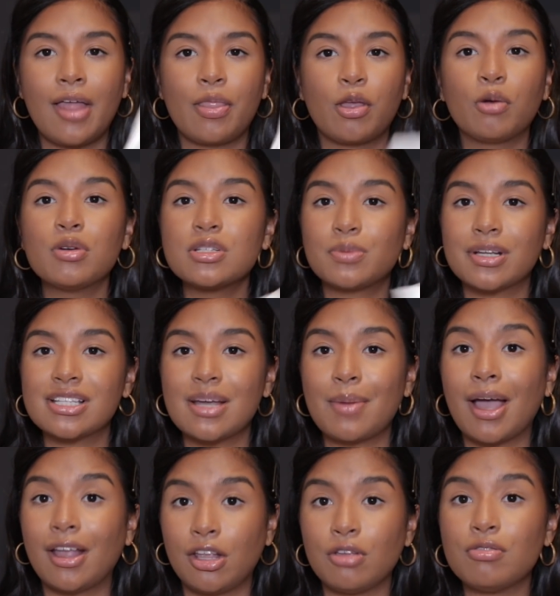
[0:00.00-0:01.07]
there was one time
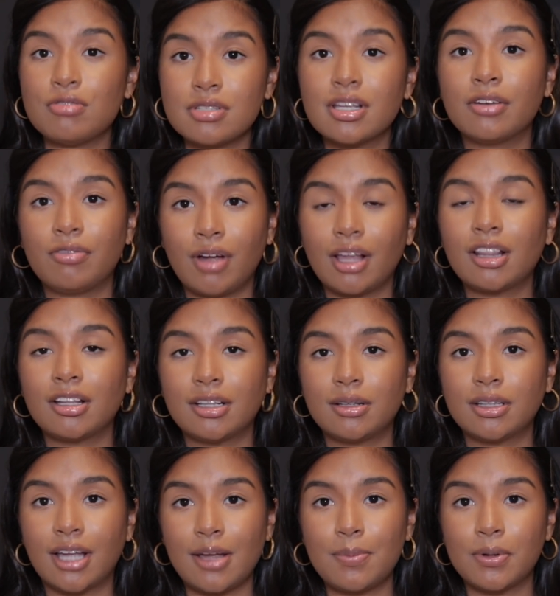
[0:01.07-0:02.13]
I used a regular
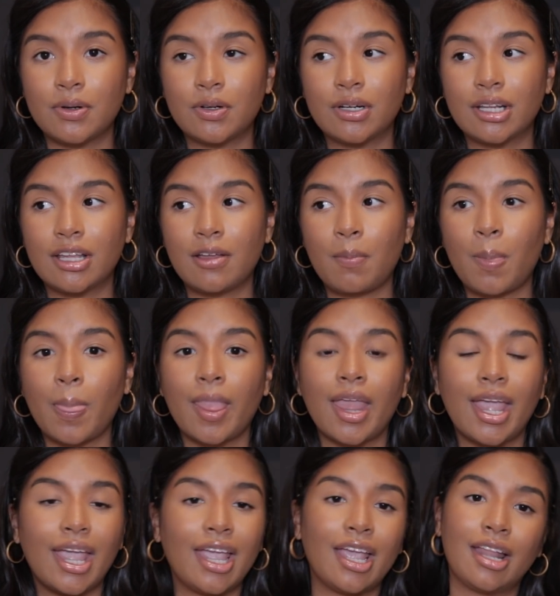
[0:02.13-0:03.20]
diaper on him
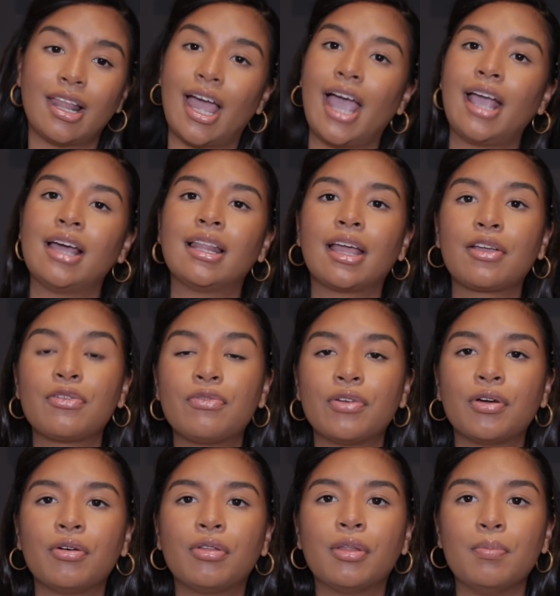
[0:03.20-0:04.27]
and I could like
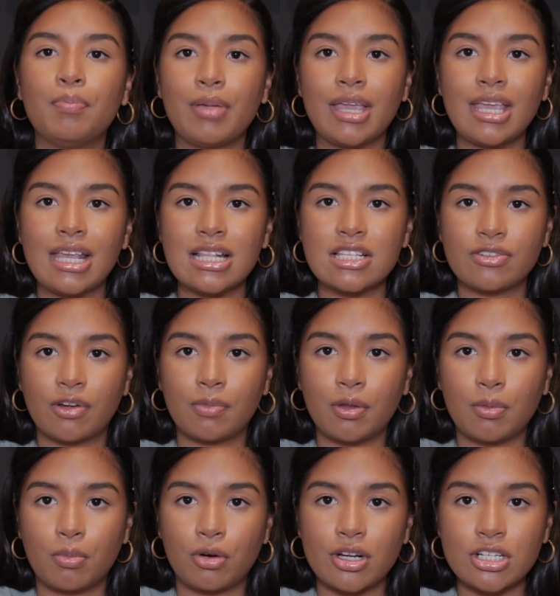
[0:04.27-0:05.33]
feel the beads from the
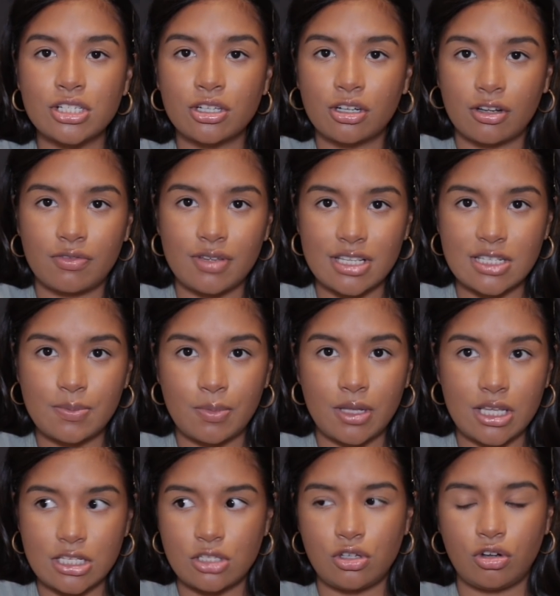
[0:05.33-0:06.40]
moisture of his
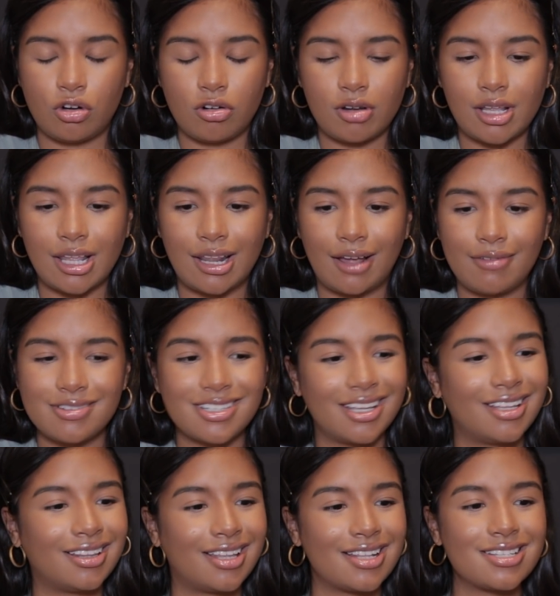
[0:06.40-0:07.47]
his urine and I was
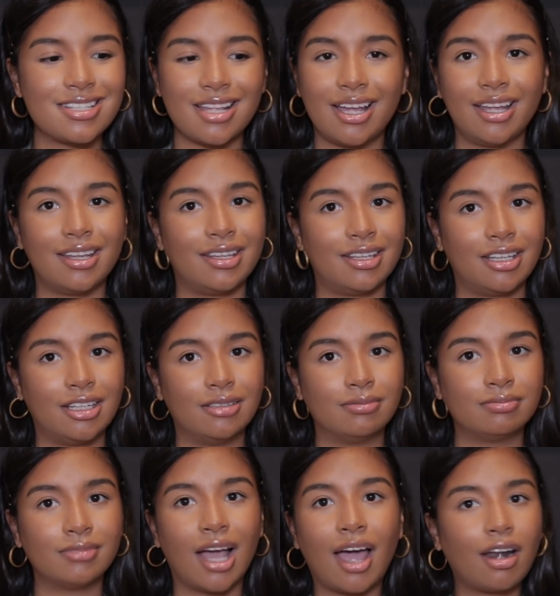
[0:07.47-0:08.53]
like, that's not it.
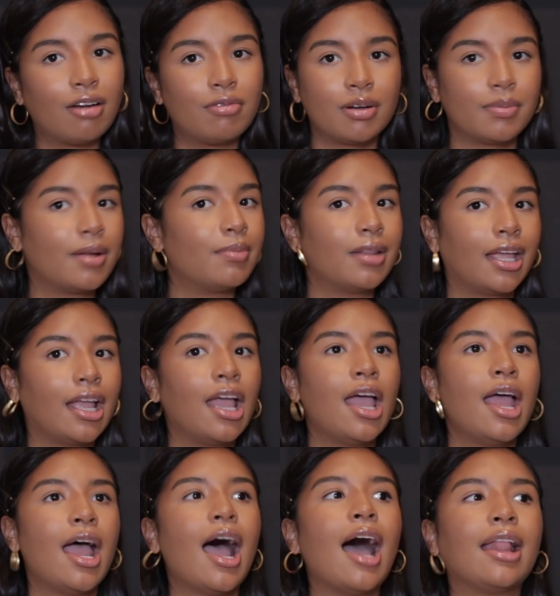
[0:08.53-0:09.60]
I don't want my like
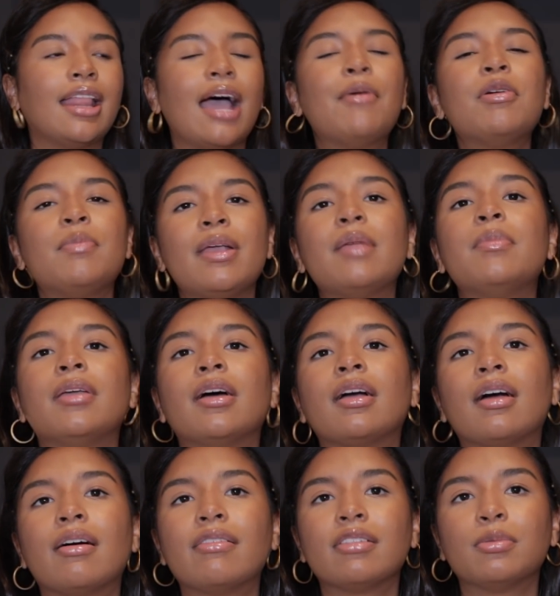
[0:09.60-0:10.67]
that would make me
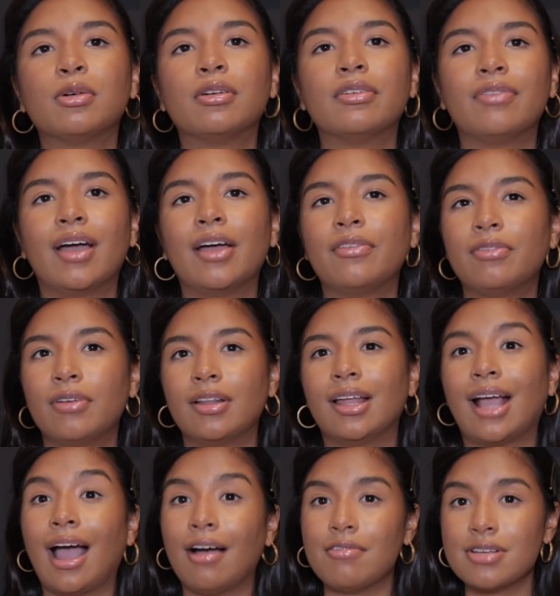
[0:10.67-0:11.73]
uncomfortable if I felt like
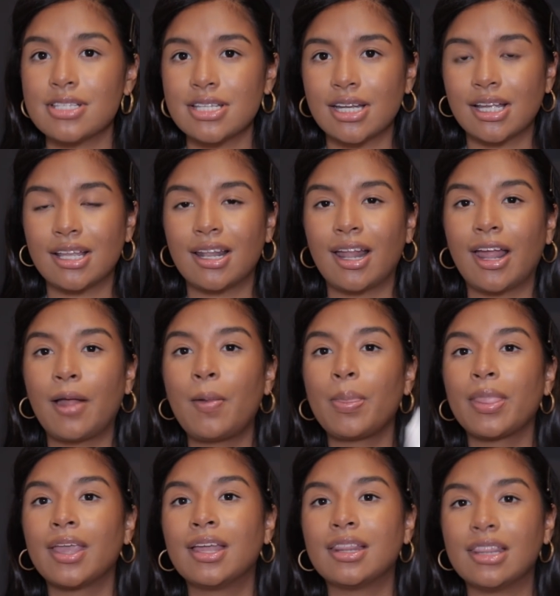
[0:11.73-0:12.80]
I was sitting in it.
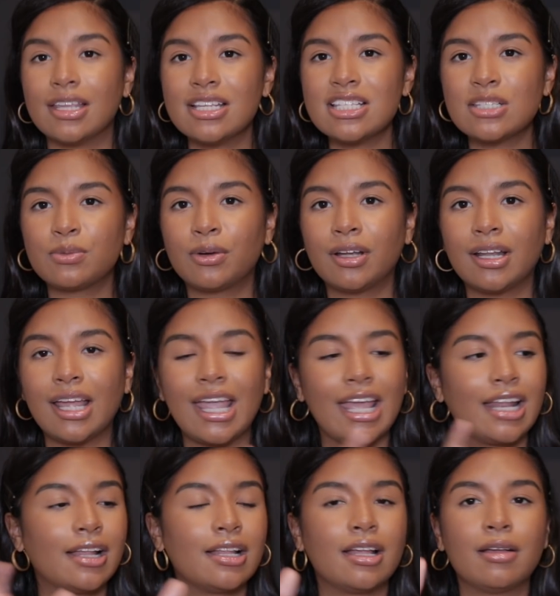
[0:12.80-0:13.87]
This one, it